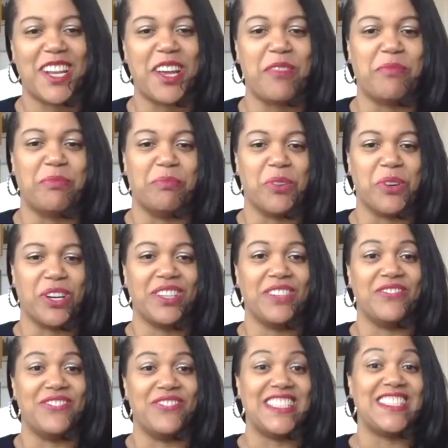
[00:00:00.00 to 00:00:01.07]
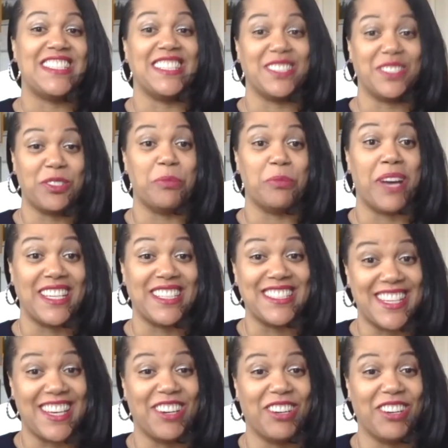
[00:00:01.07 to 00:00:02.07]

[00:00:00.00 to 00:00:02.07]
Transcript: I'm more convincing to myself.